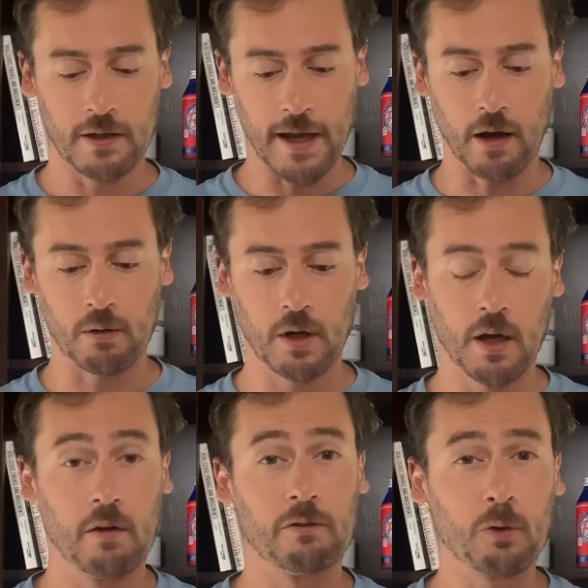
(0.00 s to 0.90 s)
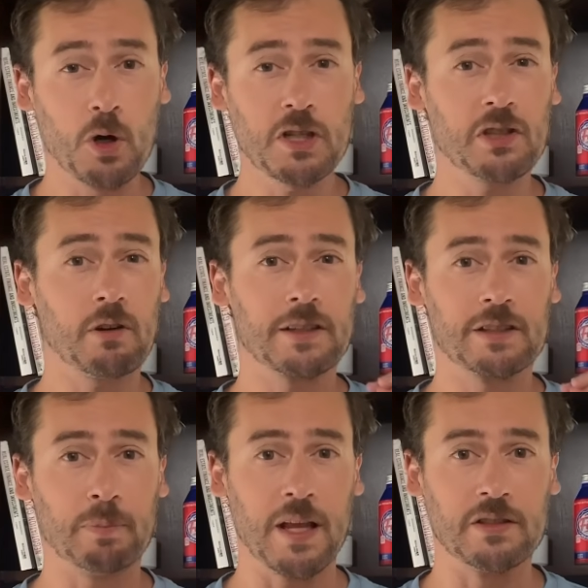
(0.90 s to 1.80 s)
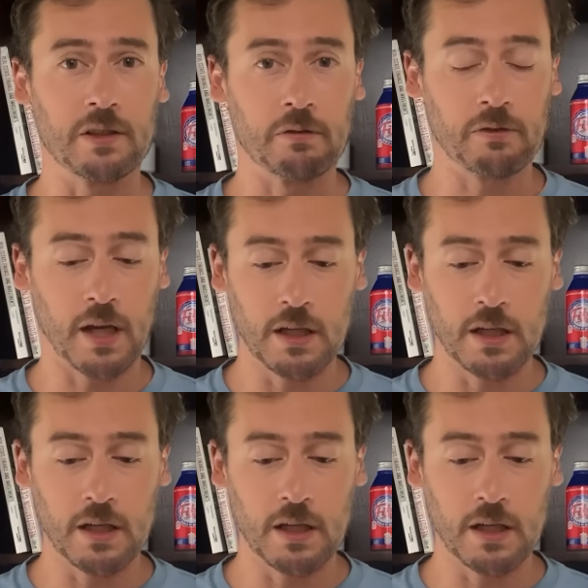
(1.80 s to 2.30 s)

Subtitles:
Now, forges are expensive,